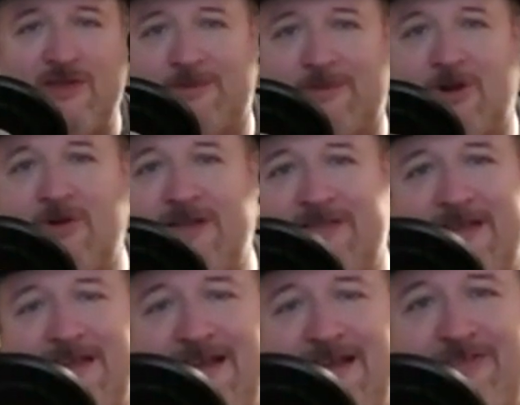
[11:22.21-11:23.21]
they broke it
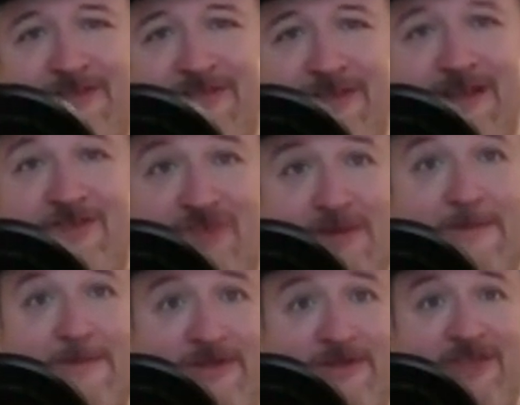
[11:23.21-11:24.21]
that, yes, that
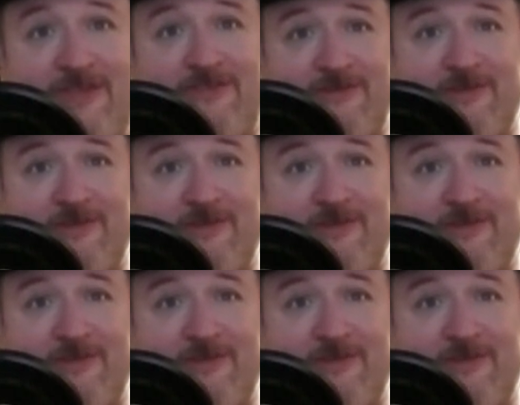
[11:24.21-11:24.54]
Chibnall did,